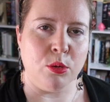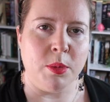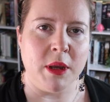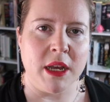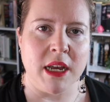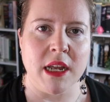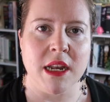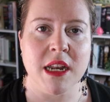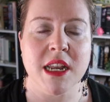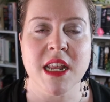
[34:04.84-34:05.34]

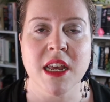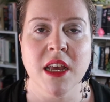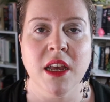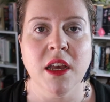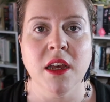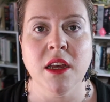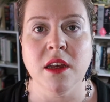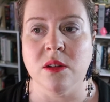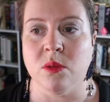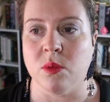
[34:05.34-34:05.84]
bit.
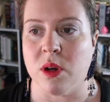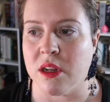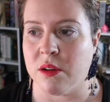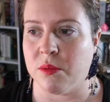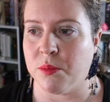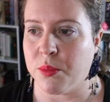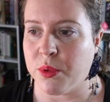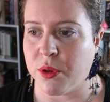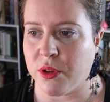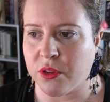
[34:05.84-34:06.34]

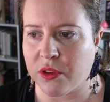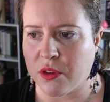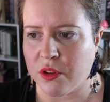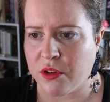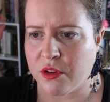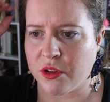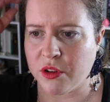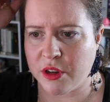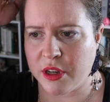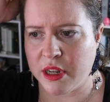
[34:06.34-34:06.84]
One
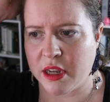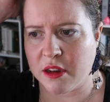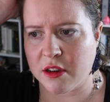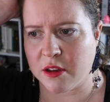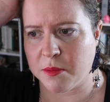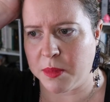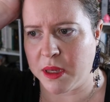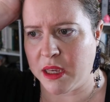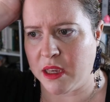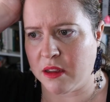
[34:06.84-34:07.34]
person turned out
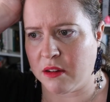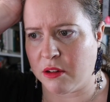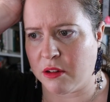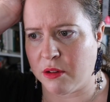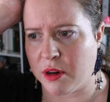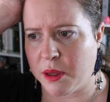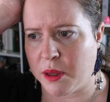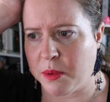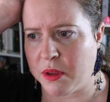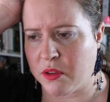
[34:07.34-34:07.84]
to be a
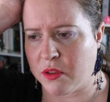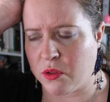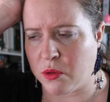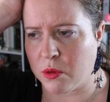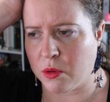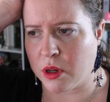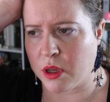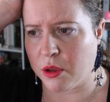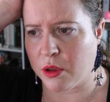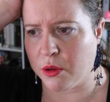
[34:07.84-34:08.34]
creepy
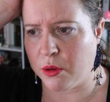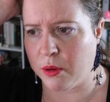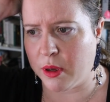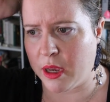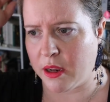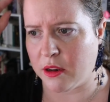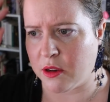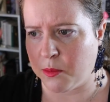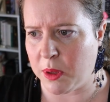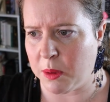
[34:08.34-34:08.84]
stalker who
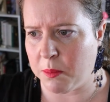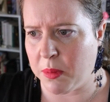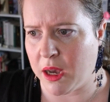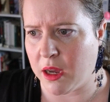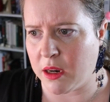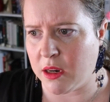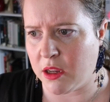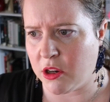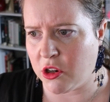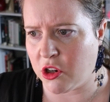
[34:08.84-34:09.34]
had to be
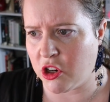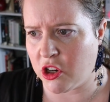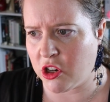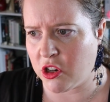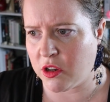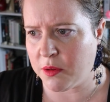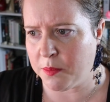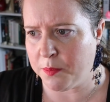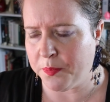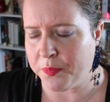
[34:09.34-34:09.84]

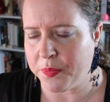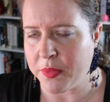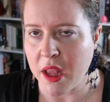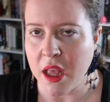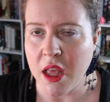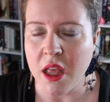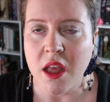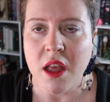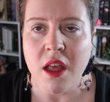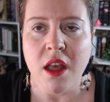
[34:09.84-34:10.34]
punished.
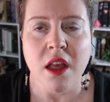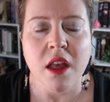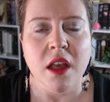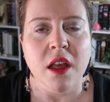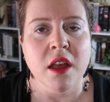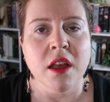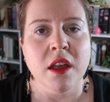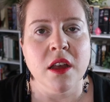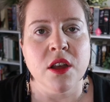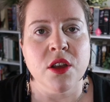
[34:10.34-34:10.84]

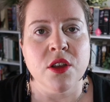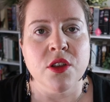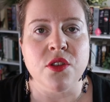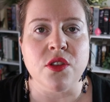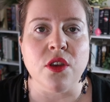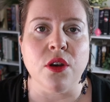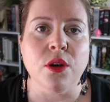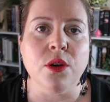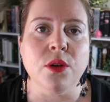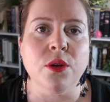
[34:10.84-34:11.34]

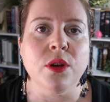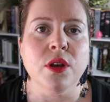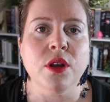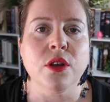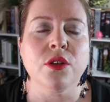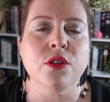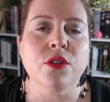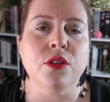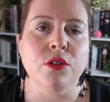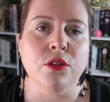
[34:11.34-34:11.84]
So
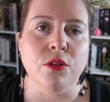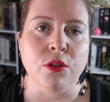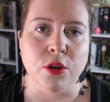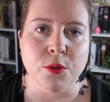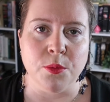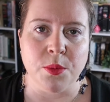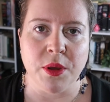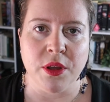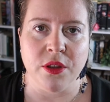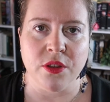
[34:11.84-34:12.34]
the
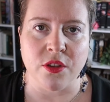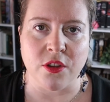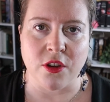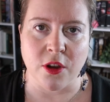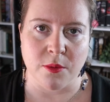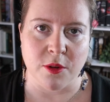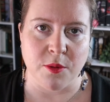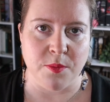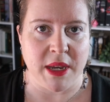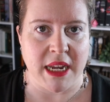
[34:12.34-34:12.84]
group
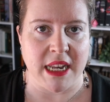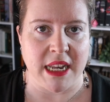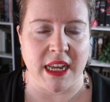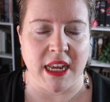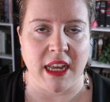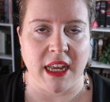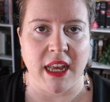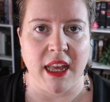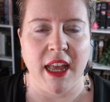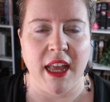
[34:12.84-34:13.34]
stopped
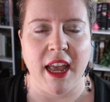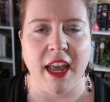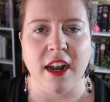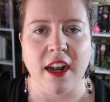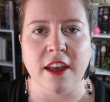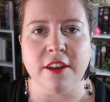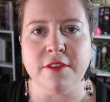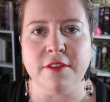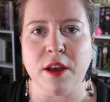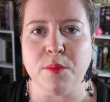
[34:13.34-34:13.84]
meeting and
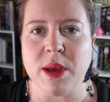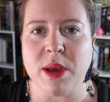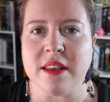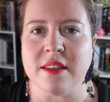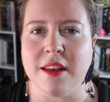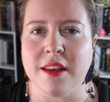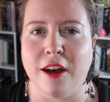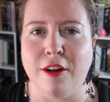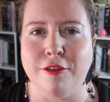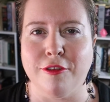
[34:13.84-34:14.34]
I found
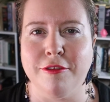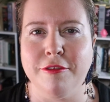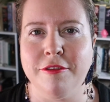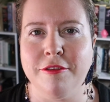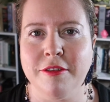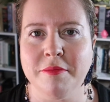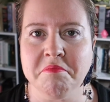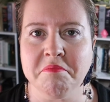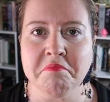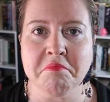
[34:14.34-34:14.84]

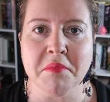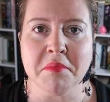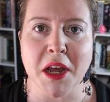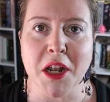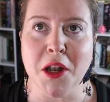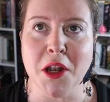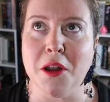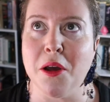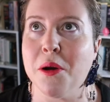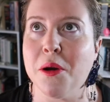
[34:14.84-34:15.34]
myself
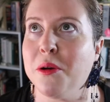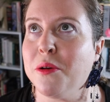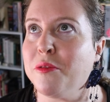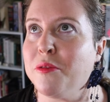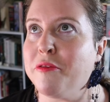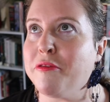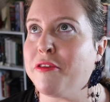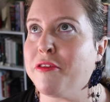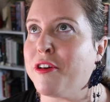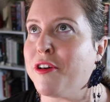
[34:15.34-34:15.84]

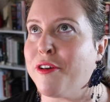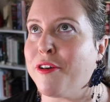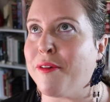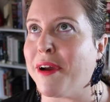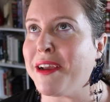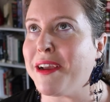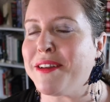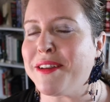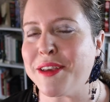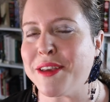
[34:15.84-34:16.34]
alone for a
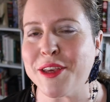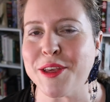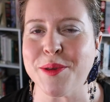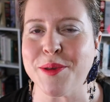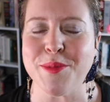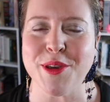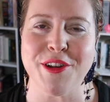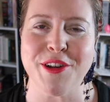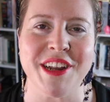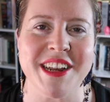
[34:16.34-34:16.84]
writing
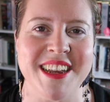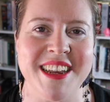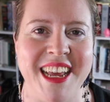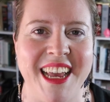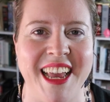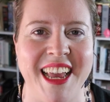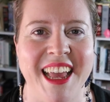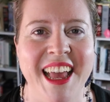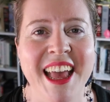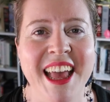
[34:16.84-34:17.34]

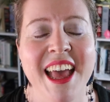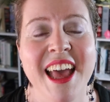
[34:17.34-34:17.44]
community,